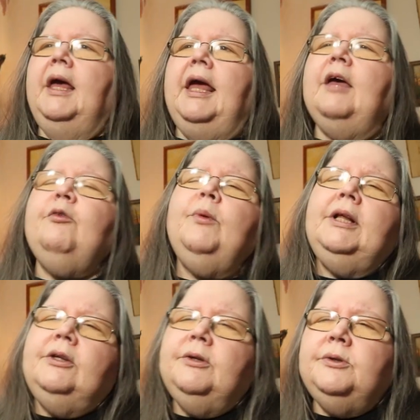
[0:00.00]
If we
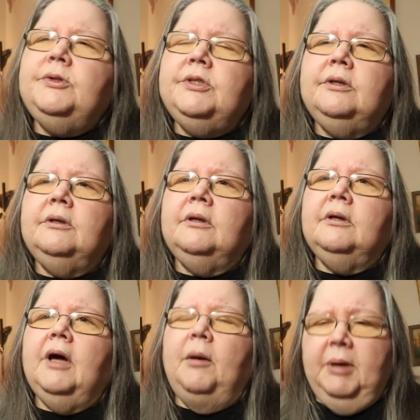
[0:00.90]
lose
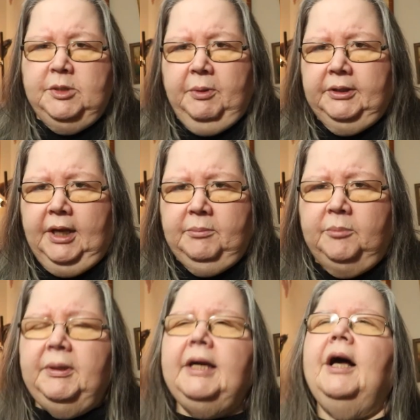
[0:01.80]
a baseball
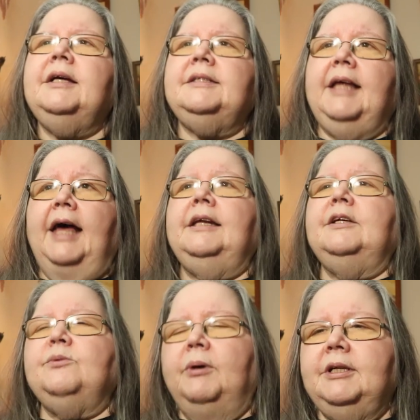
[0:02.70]
diamond, because that
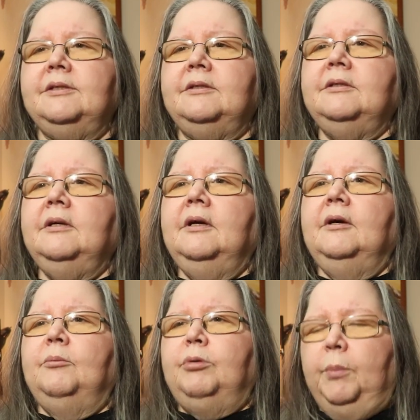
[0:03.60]
is what is
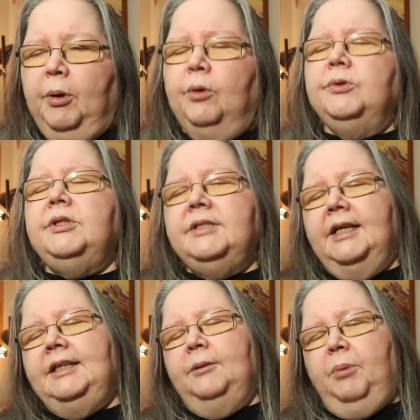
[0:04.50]
proposed, is
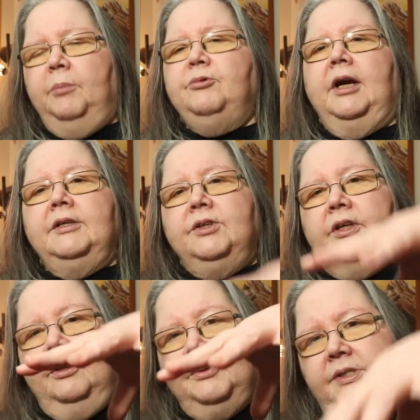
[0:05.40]
that the pump track is going
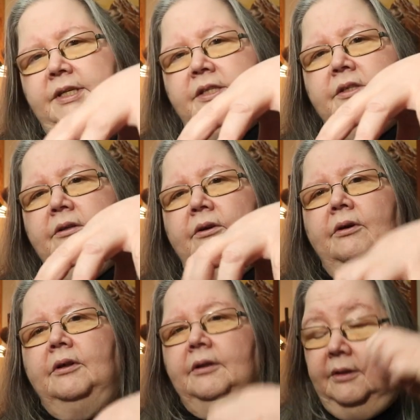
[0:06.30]
to go sit
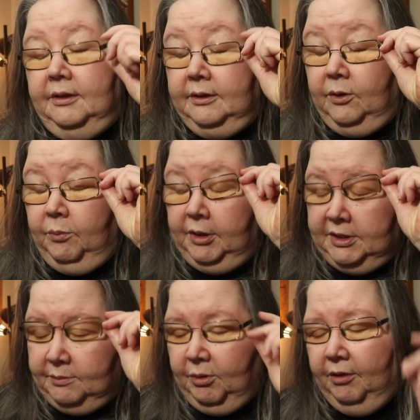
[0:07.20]
on the
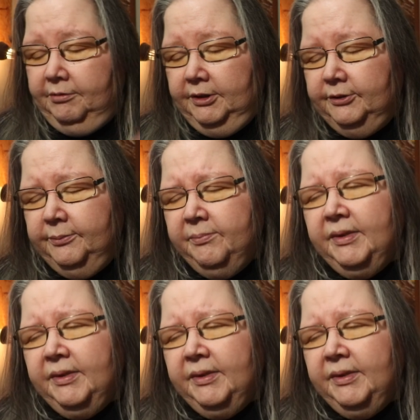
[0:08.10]
Kiwanis ball field,